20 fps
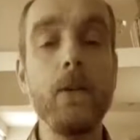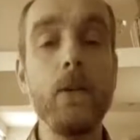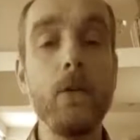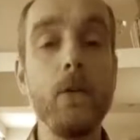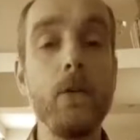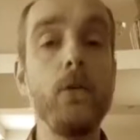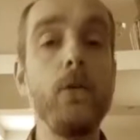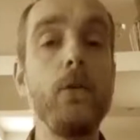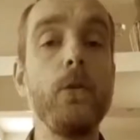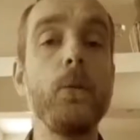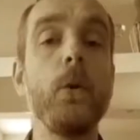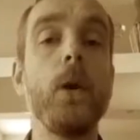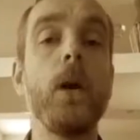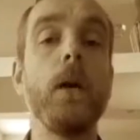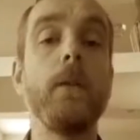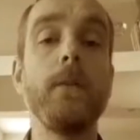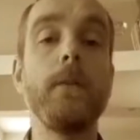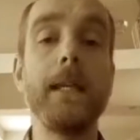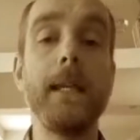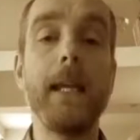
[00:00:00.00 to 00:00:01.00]

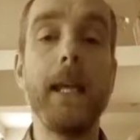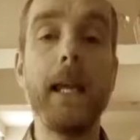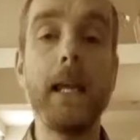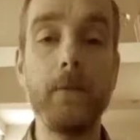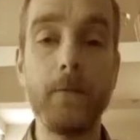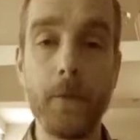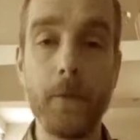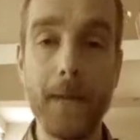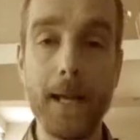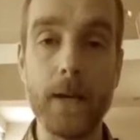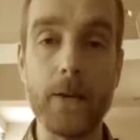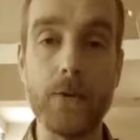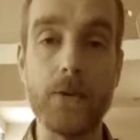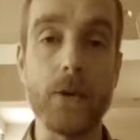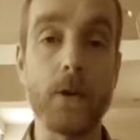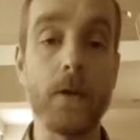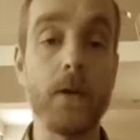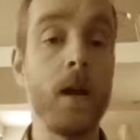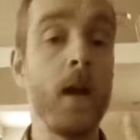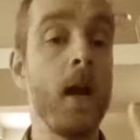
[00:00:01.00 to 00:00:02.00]
newsworthy
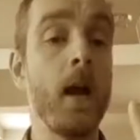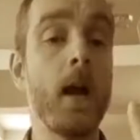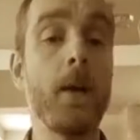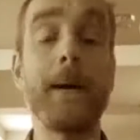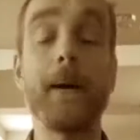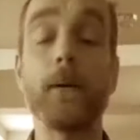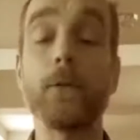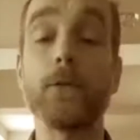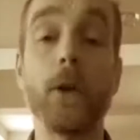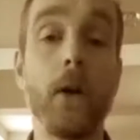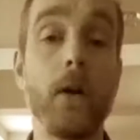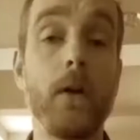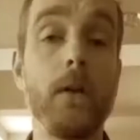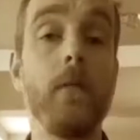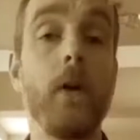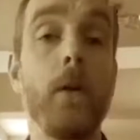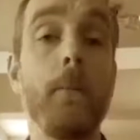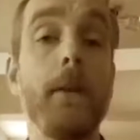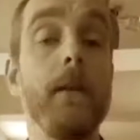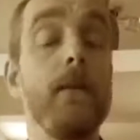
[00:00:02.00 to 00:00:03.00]
information about Tony
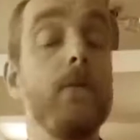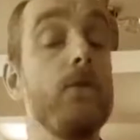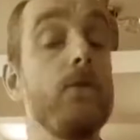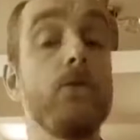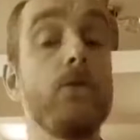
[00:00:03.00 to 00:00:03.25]
Robbins,